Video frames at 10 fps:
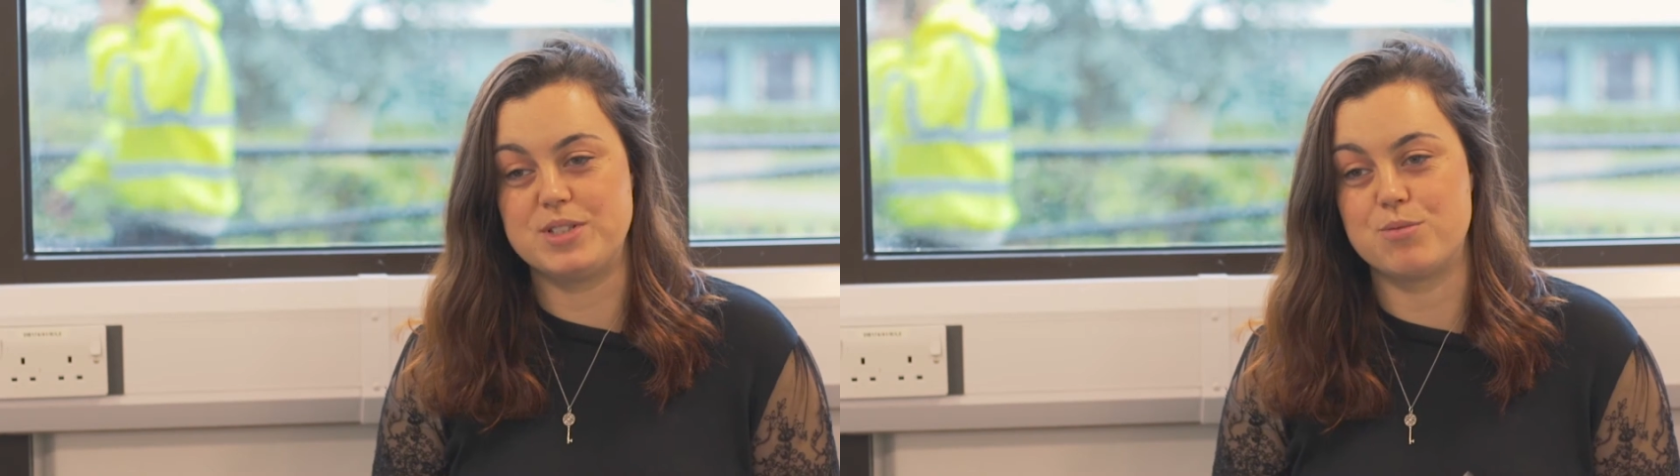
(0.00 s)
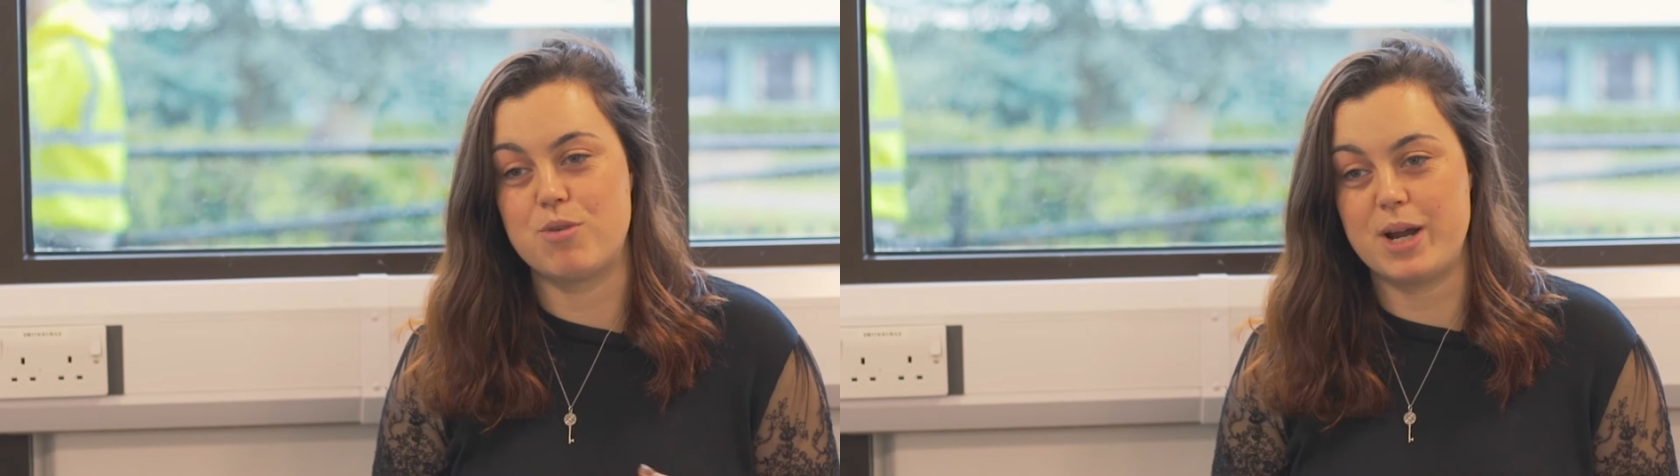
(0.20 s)

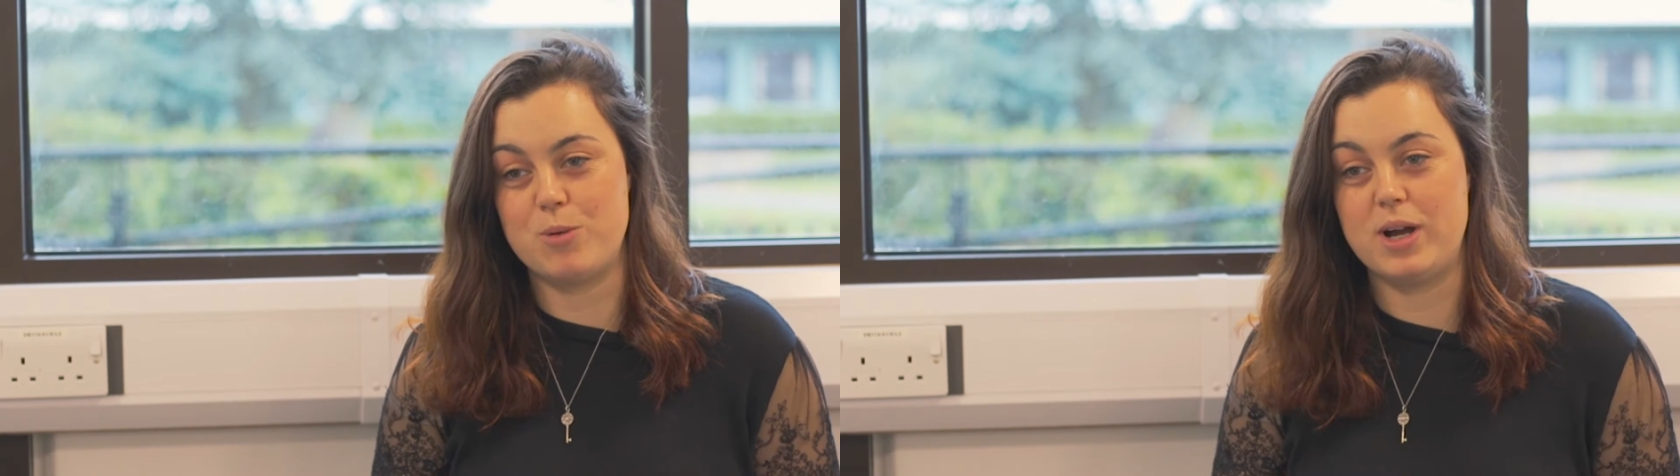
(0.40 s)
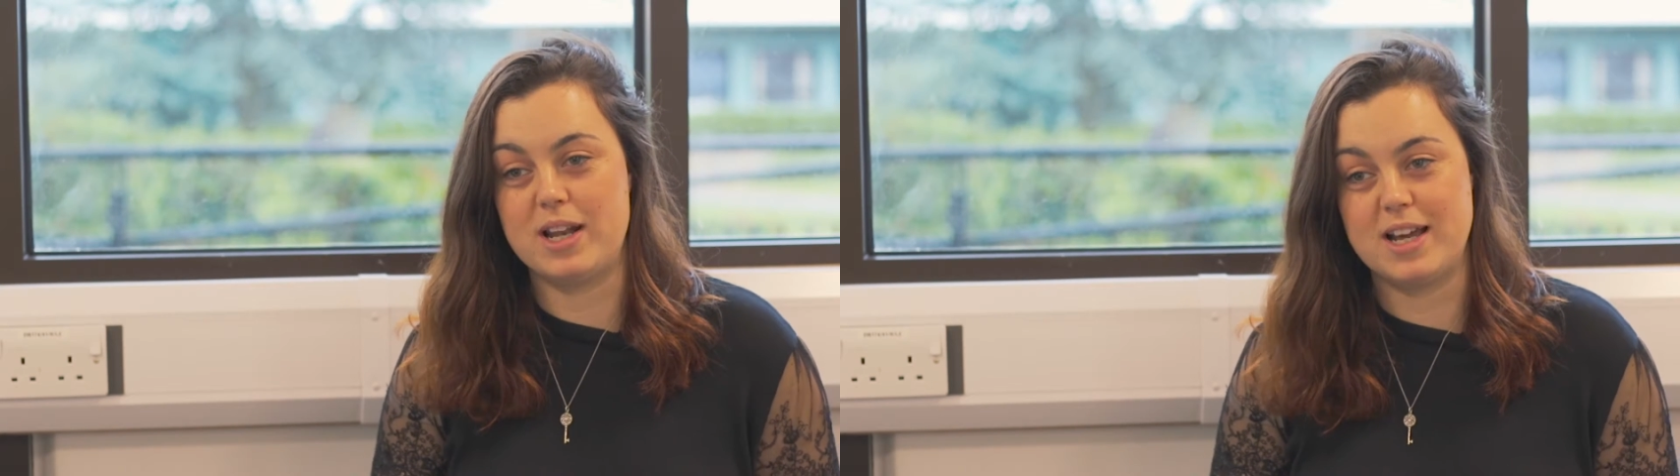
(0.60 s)
to write
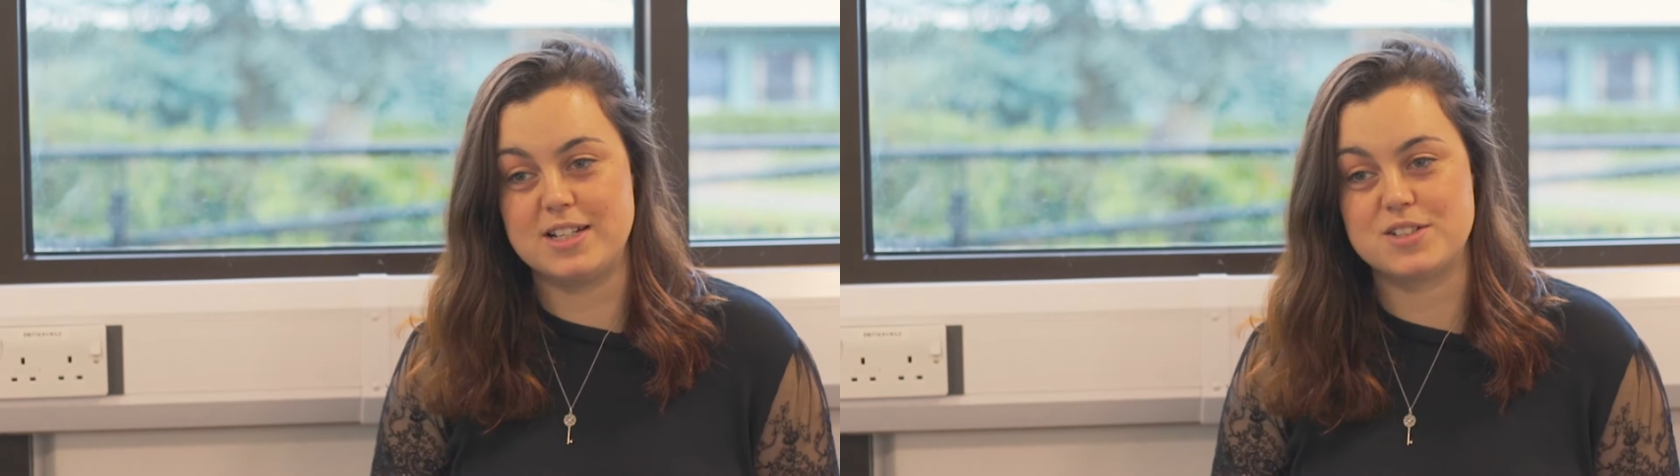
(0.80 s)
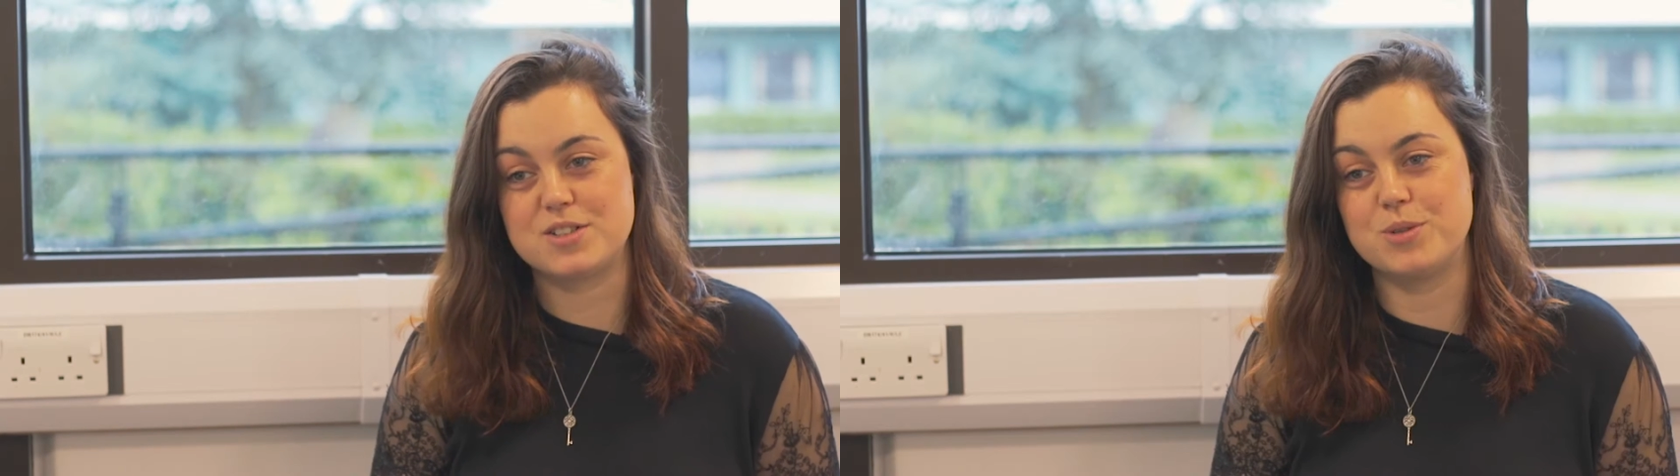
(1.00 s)
what I
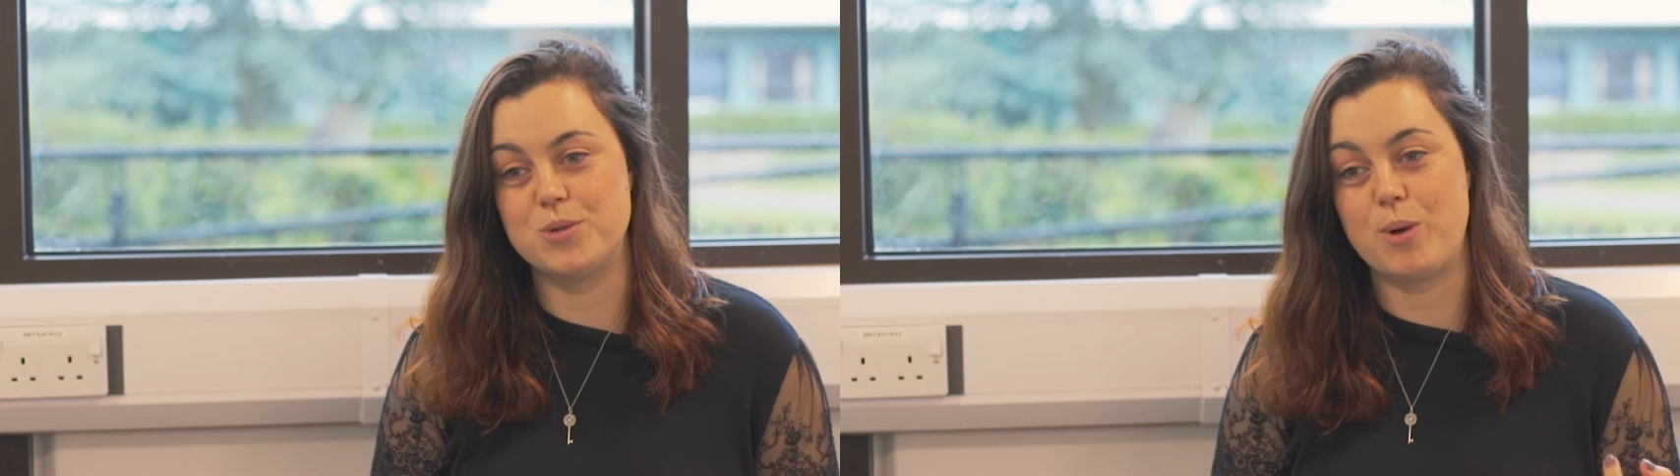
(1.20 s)
liked at school,